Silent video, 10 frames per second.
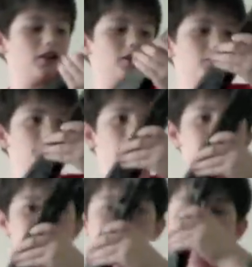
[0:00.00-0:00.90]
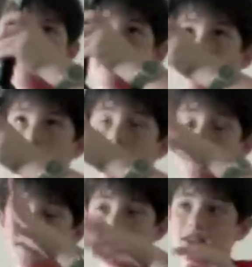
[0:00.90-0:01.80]
It's really good,
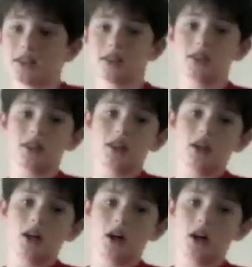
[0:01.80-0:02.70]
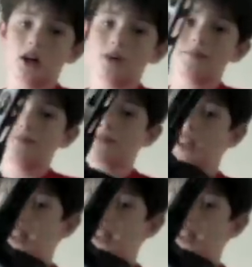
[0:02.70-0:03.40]
realistic. And